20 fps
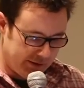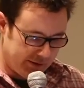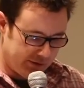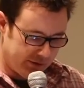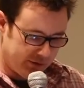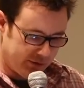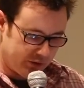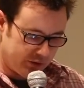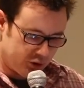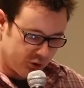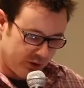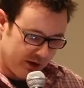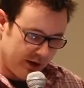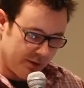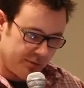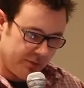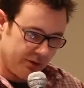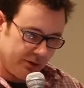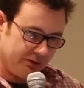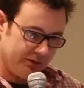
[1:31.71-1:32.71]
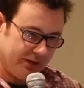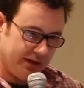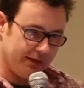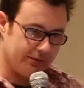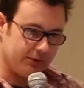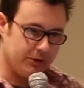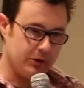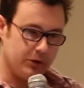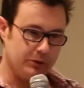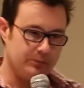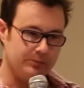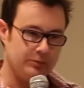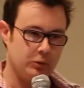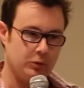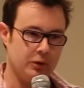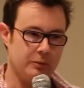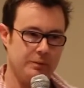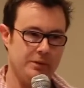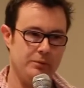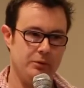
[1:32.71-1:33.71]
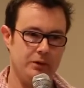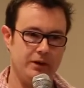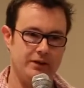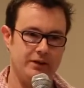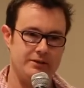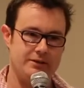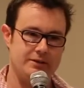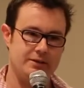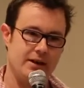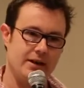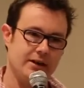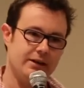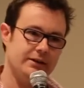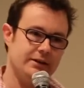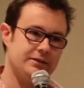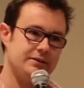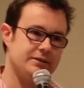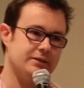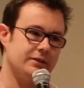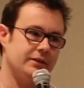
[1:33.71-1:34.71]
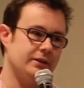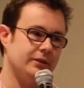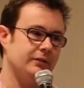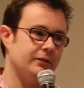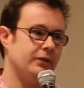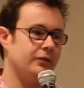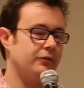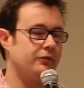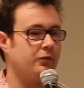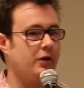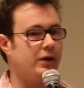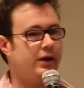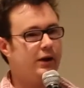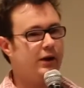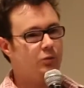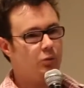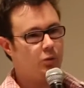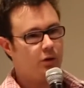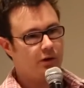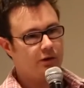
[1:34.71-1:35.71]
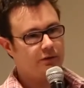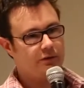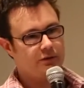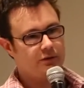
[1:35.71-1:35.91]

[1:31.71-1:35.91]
The trick about that, though, where people get stuck, is the front end work.